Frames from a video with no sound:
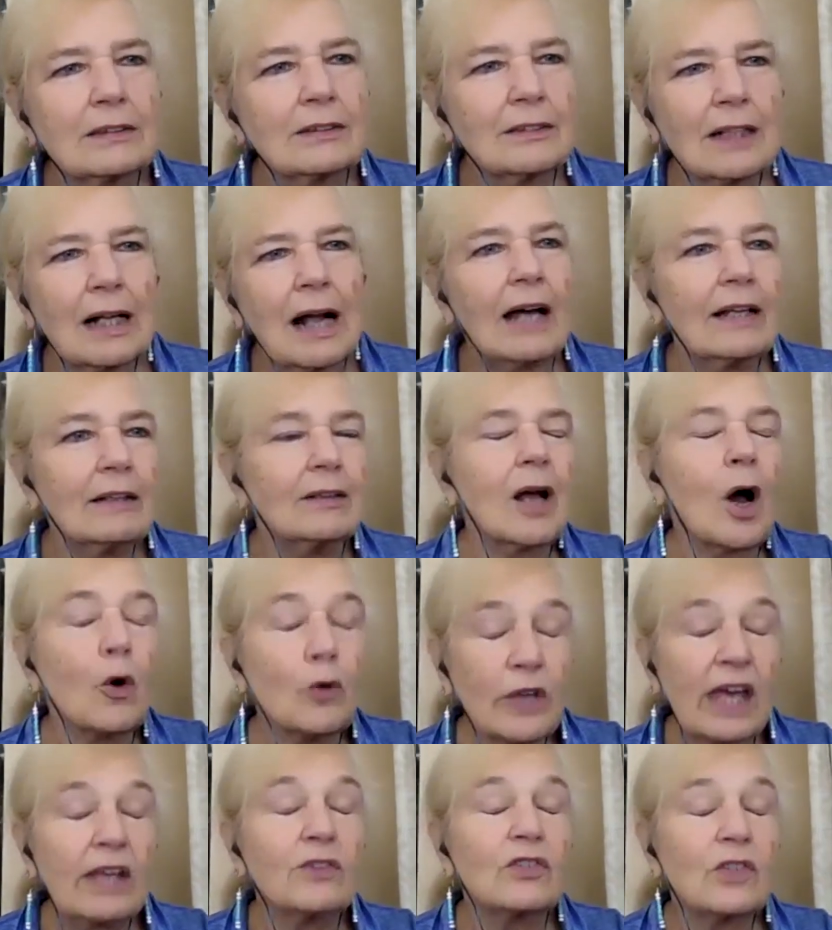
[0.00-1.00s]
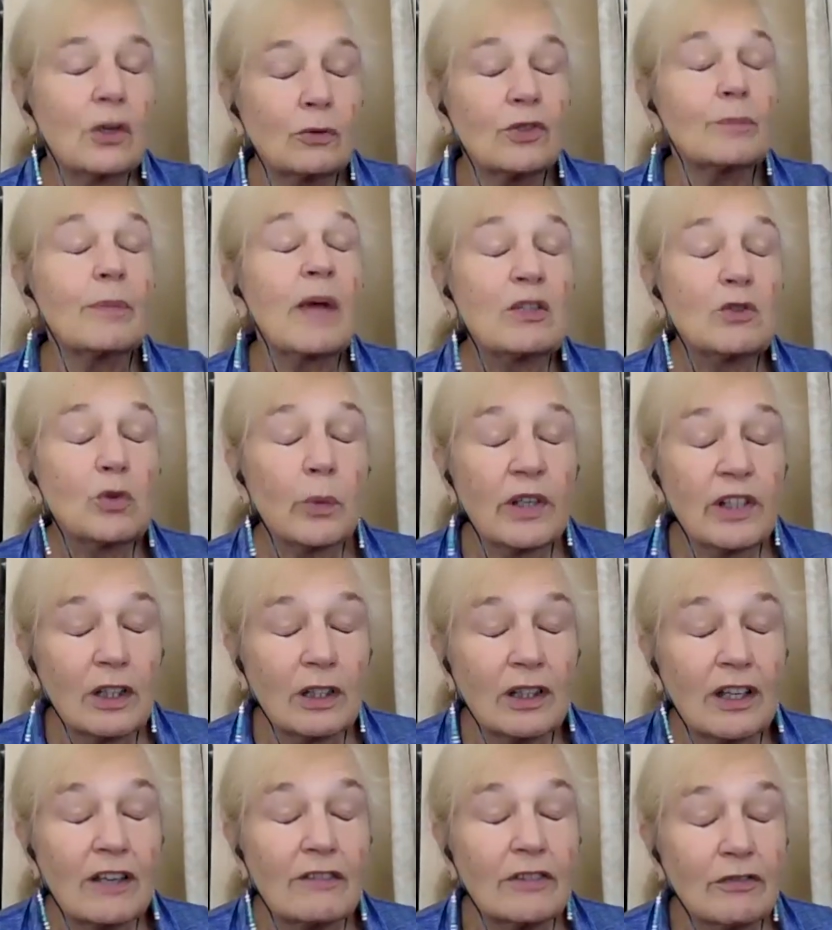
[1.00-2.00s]
I, okay, so it depends where you
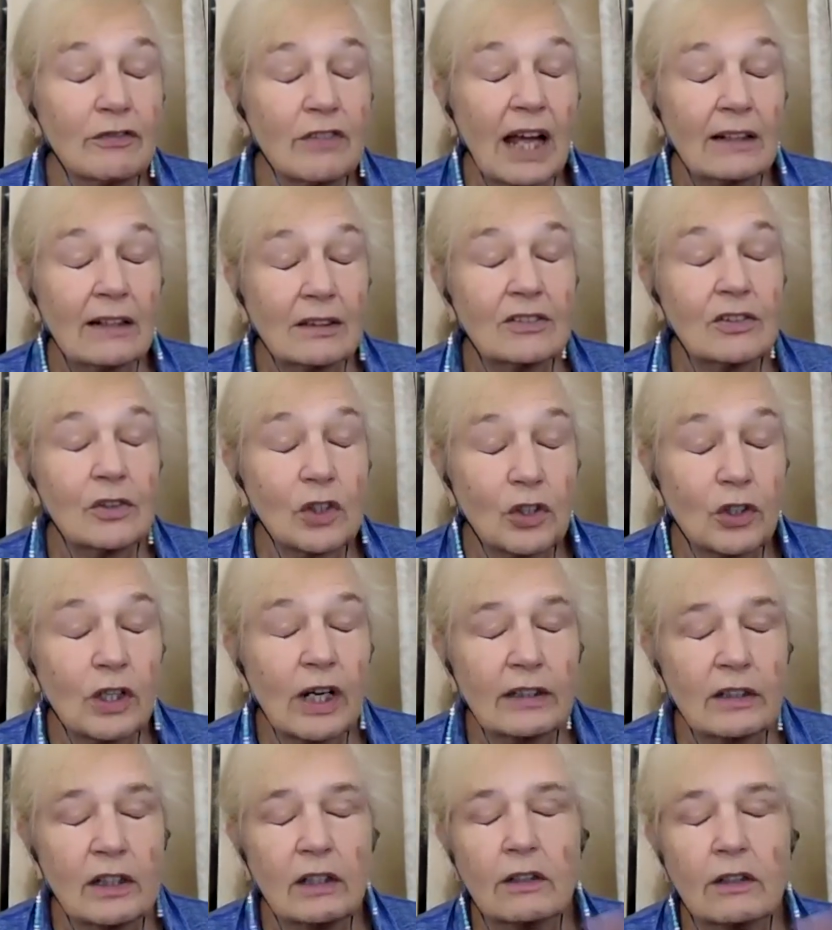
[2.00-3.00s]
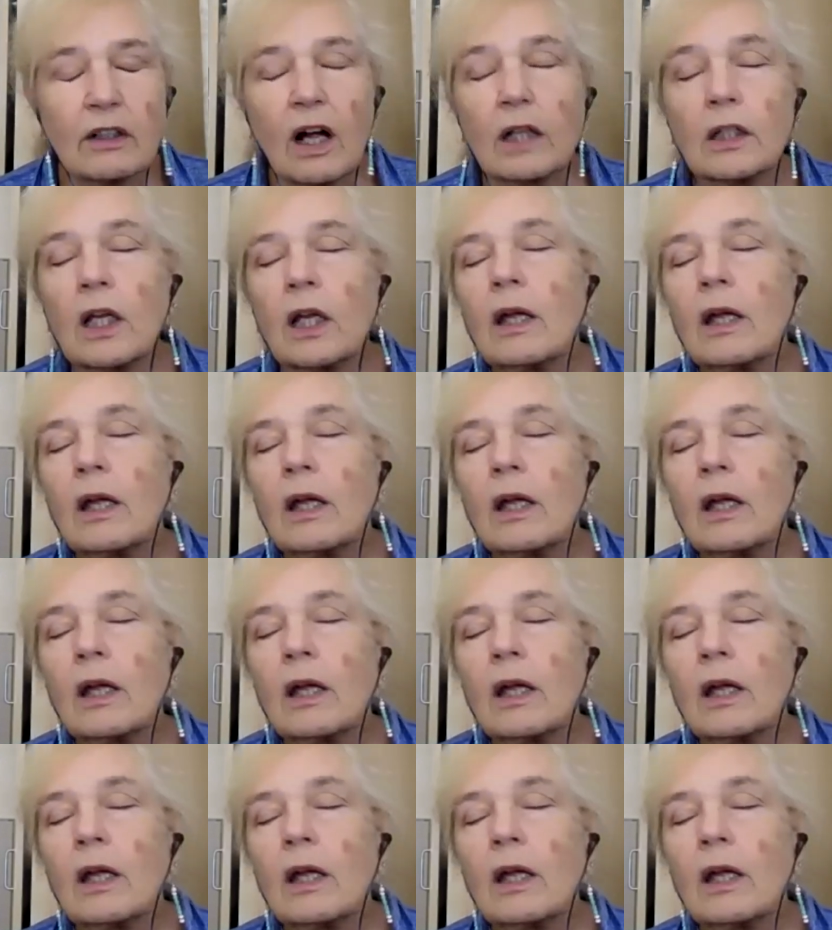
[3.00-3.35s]
live if that's a good idea or not.